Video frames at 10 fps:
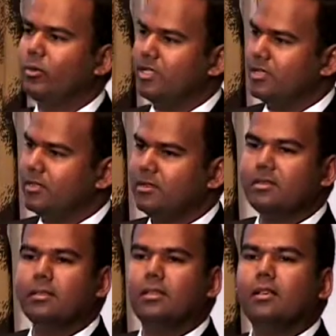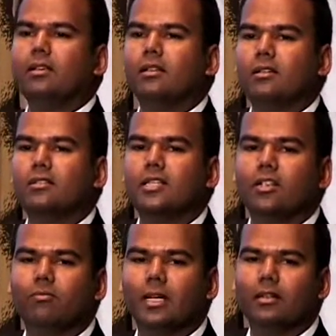which is a state
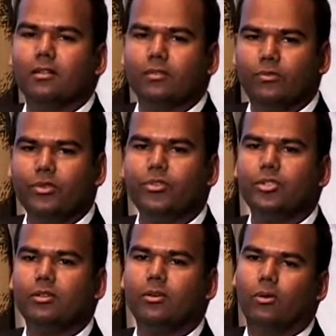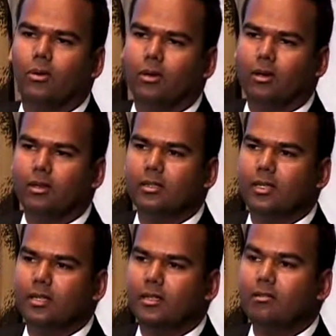of mental confusion or
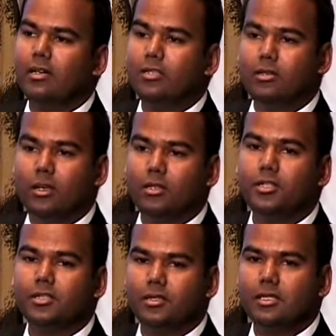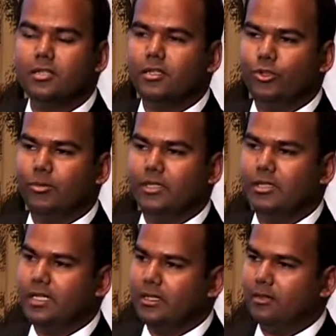uh, decreased consciousness that you may
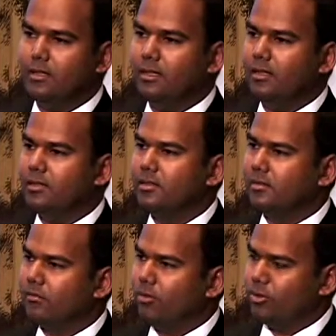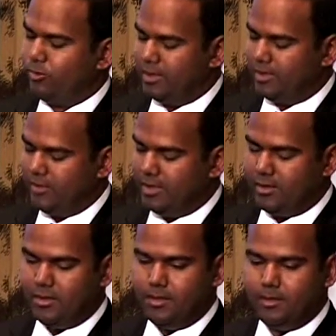see in uh, certain folks with liver
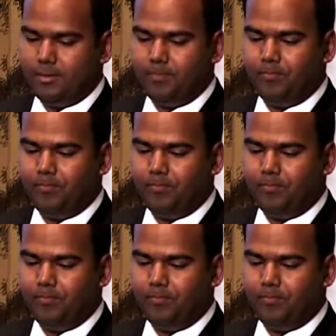disease